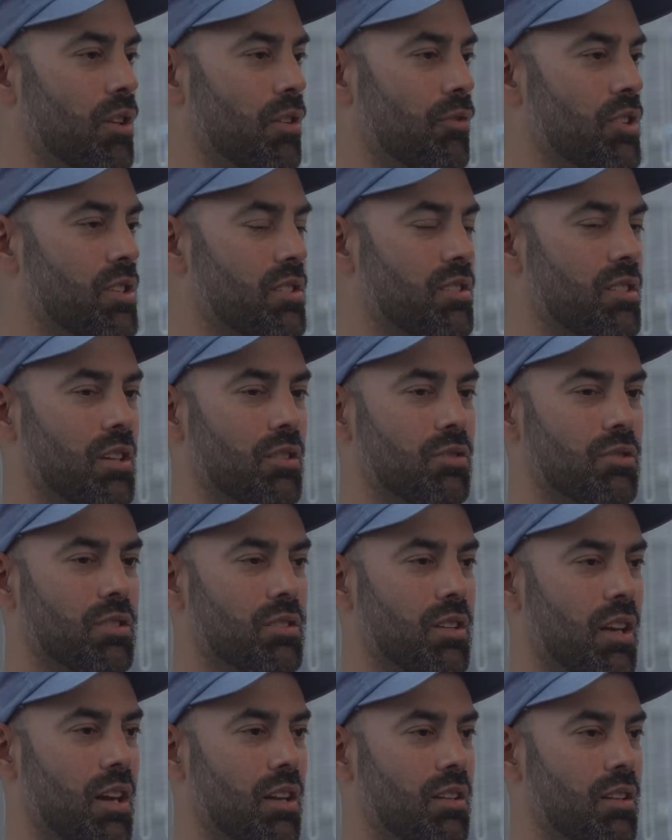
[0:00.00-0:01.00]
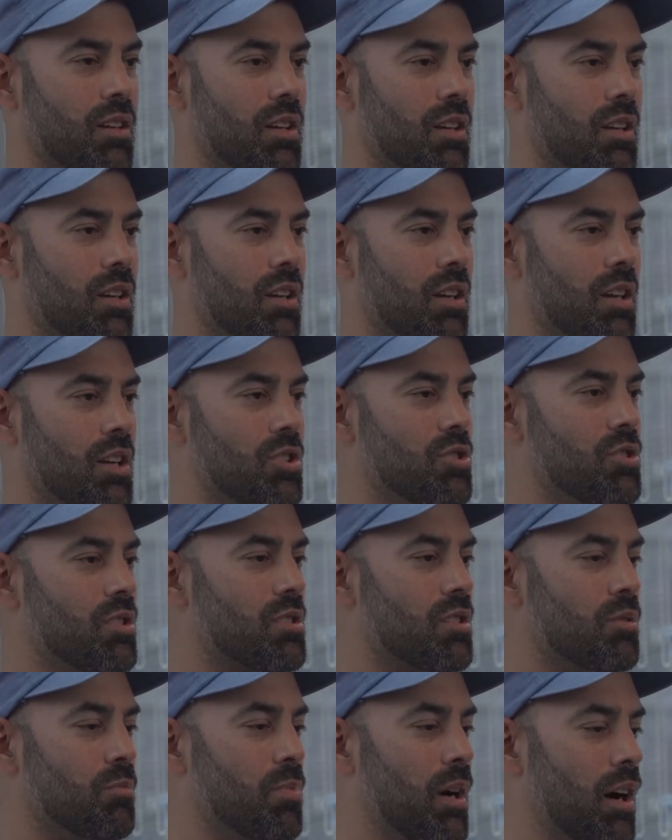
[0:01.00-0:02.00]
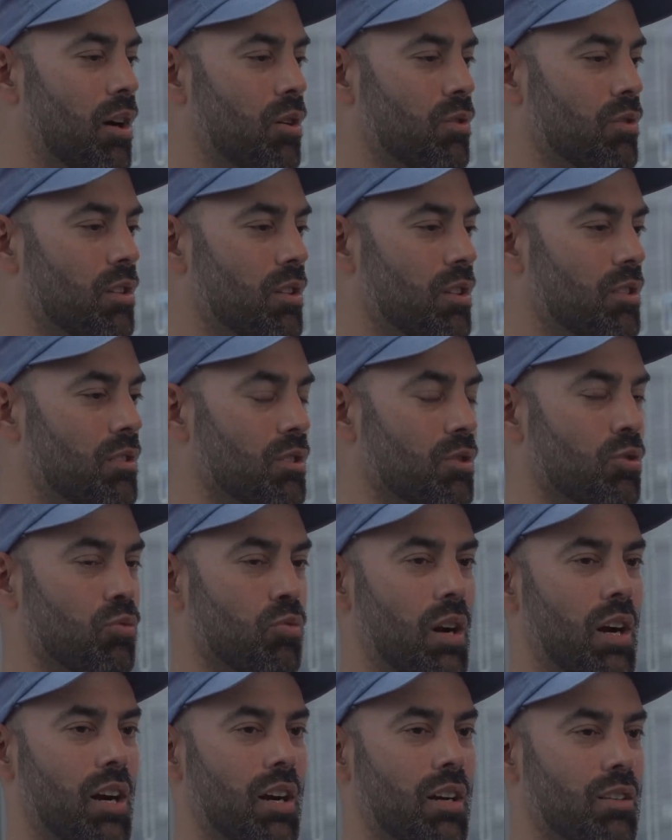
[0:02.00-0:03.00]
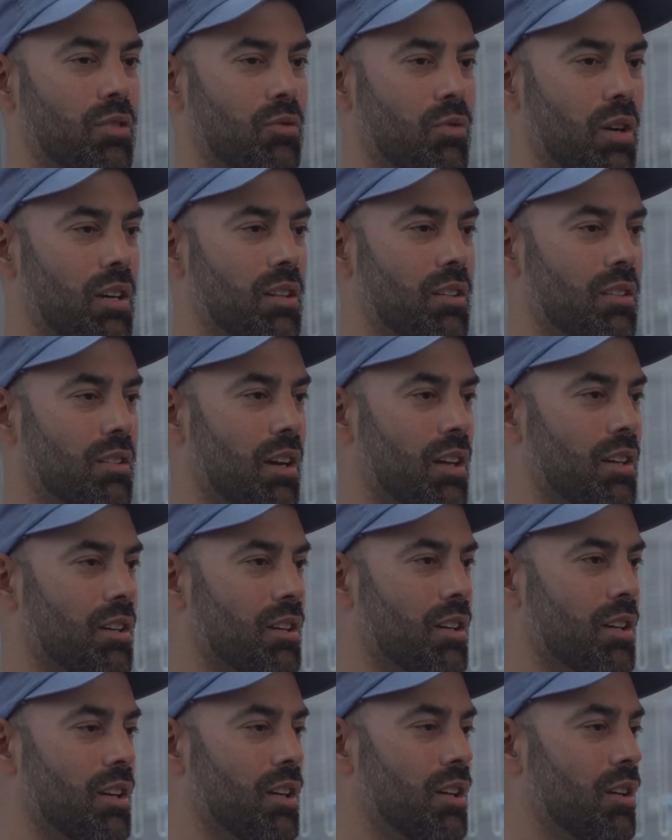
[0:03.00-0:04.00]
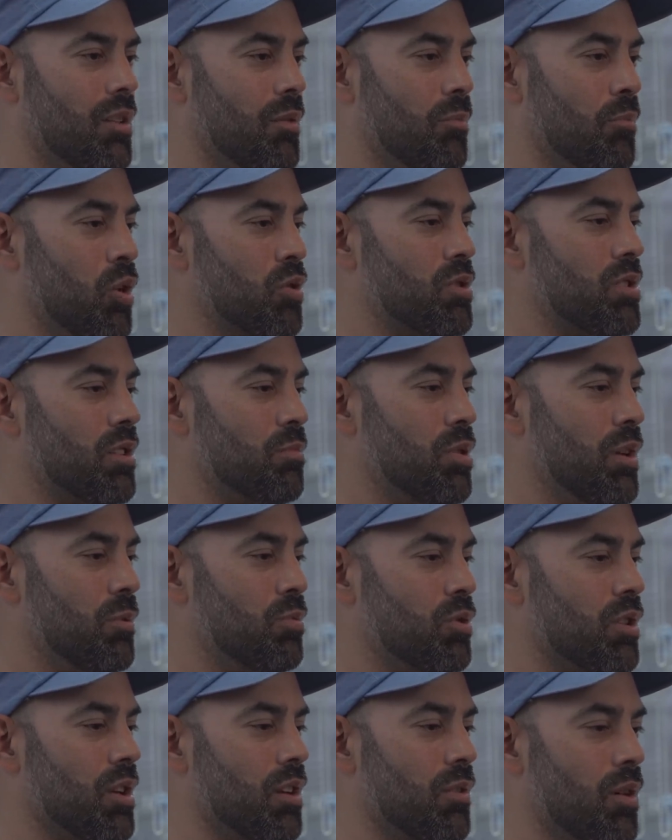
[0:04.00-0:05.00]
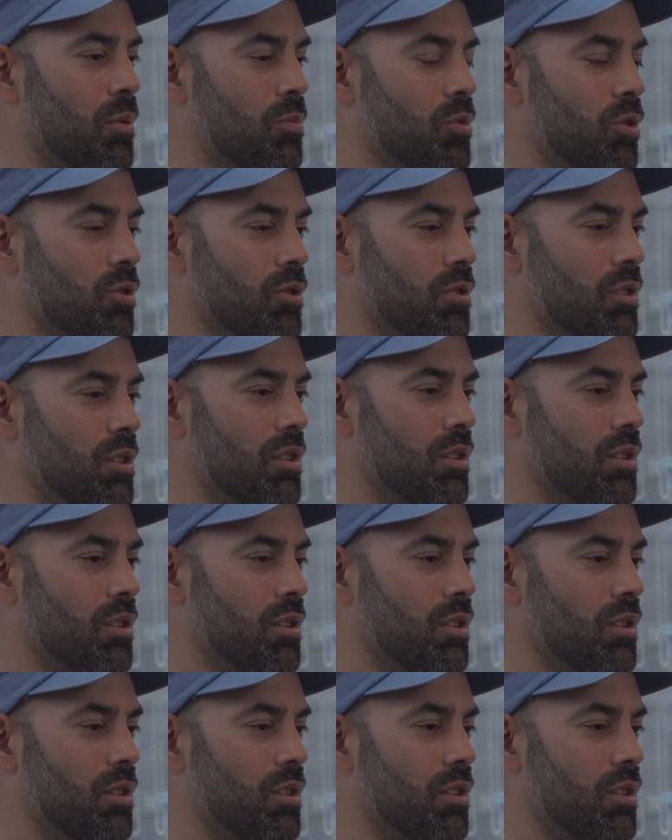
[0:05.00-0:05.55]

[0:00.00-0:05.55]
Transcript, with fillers: the skill set. It's just about the grind, right? Like most of the people give up early.